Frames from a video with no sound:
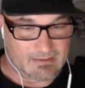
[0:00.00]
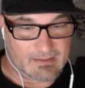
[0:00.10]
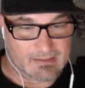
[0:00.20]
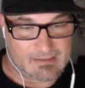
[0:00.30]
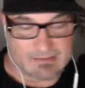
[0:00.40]

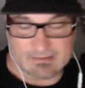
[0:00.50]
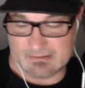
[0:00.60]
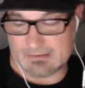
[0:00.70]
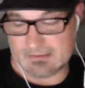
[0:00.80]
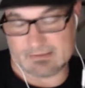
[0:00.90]
the
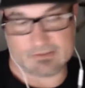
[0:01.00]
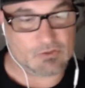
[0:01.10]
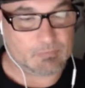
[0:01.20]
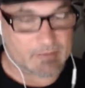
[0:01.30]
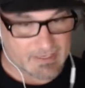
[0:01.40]

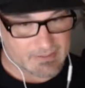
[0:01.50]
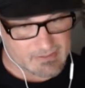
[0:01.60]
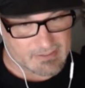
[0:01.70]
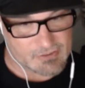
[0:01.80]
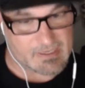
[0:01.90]

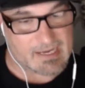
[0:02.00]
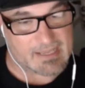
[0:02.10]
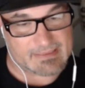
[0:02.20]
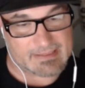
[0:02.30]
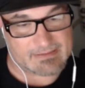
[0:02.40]
two-page that you
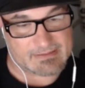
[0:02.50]
got that